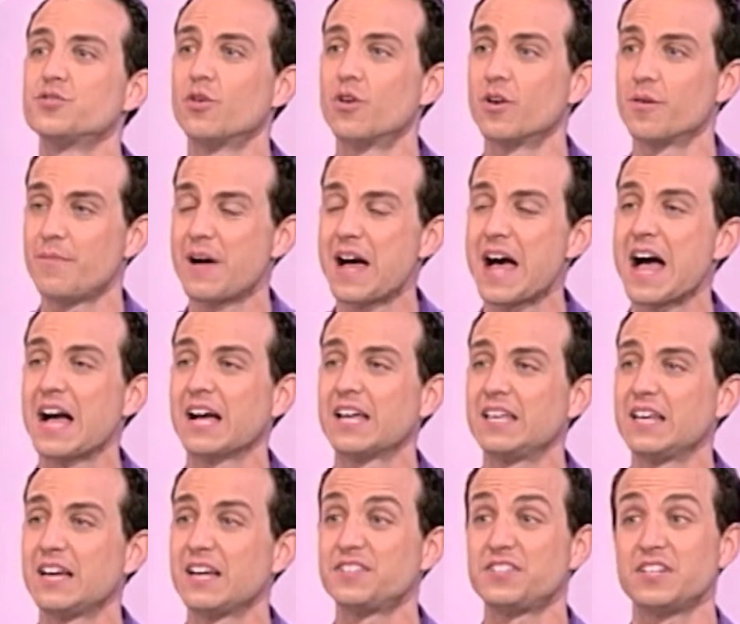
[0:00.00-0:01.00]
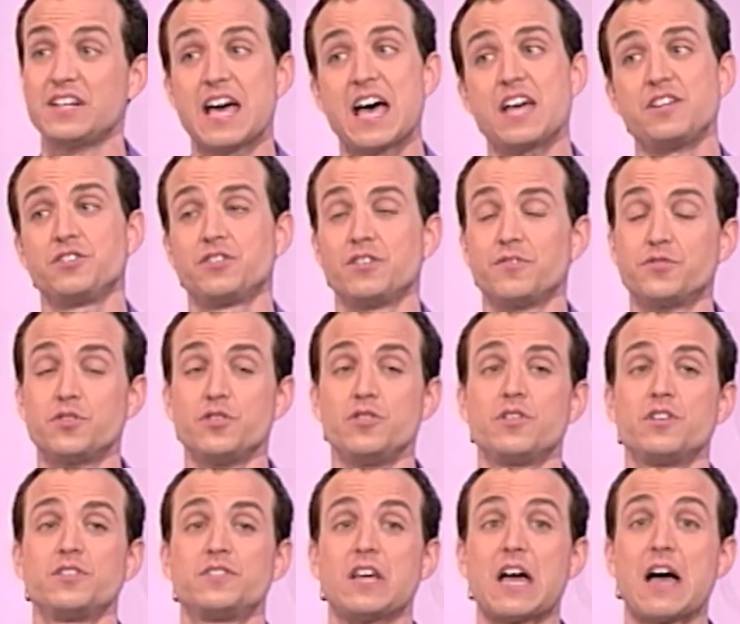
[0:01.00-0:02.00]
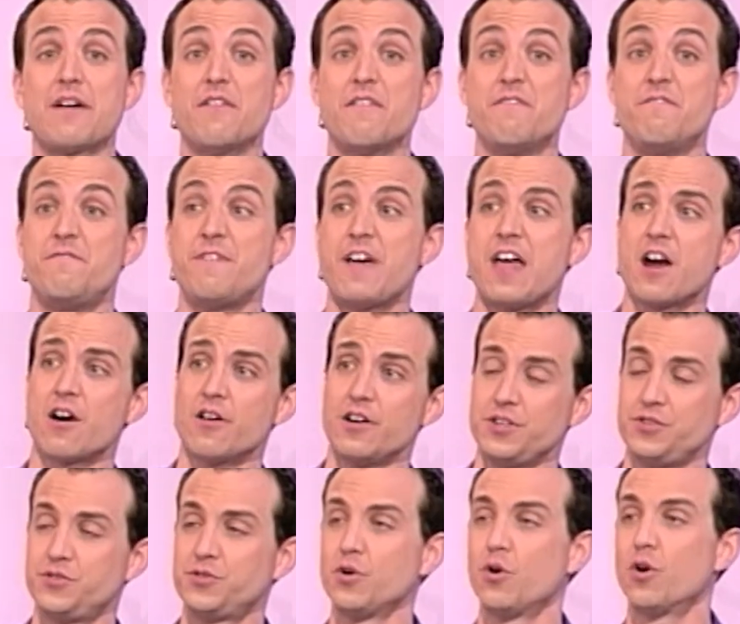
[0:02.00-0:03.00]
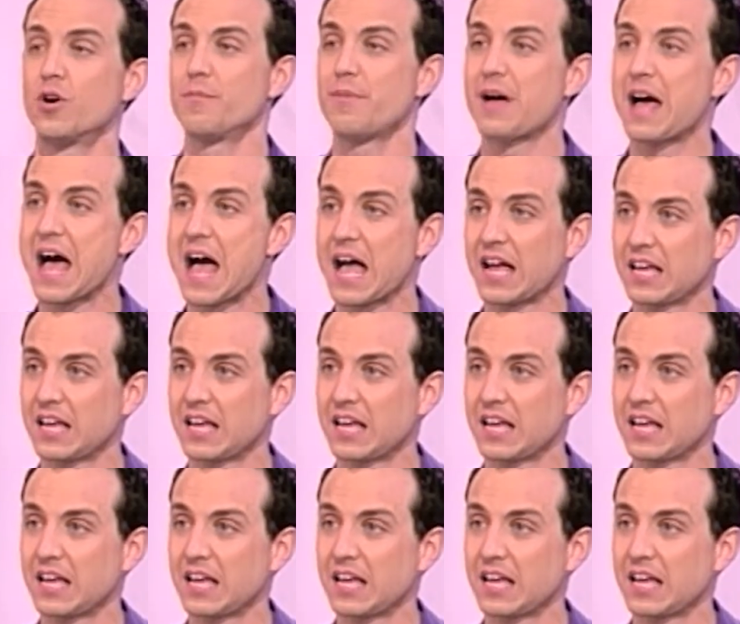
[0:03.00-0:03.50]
A sore back. Yeah, it's an adjective, so you could say I have a very sore back.